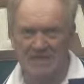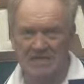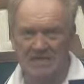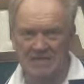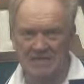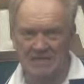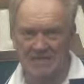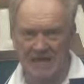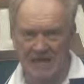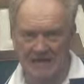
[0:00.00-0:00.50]

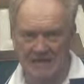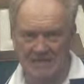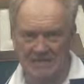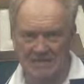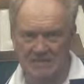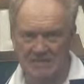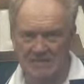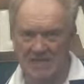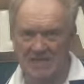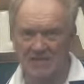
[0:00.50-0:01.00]
He
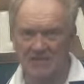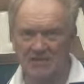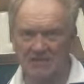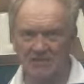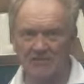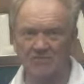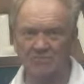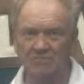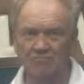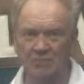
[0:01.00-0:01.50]
added that
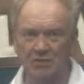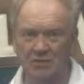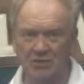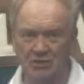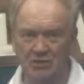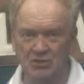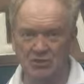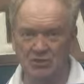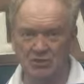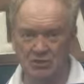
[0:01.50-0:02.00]
if
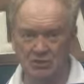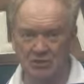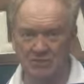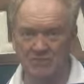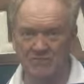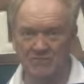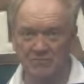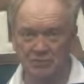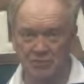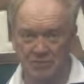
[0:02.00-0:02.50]
Police
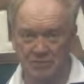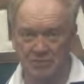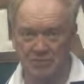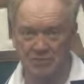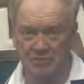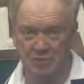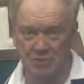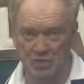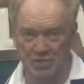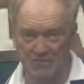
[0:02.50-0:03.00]
Chief
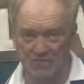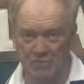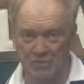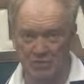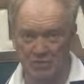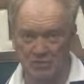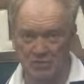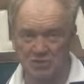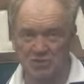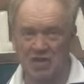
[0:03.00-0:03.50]
Jimmy
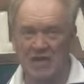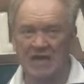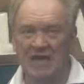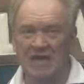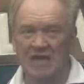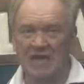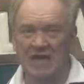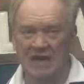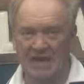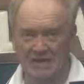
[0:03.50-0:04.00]
Jeffries
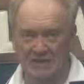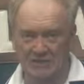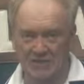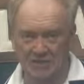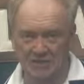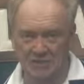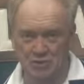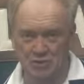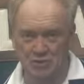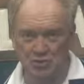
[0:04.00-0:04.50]
had an
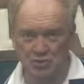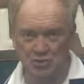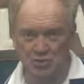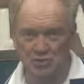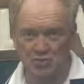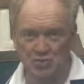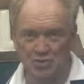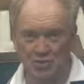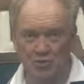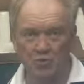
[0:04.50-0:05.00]

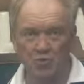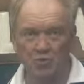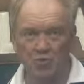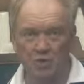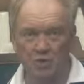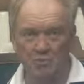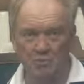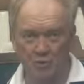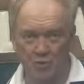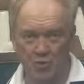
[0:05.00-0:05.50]
issue with
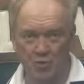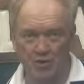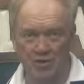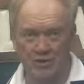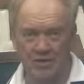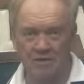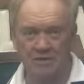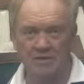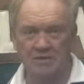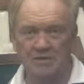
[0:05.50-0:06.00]

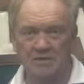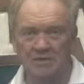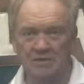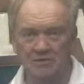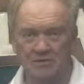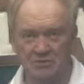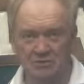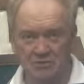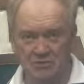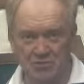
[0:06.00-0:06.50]
reporting
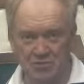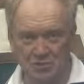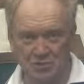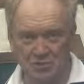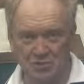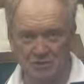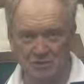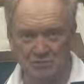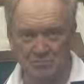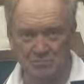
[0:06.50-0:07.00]
to the city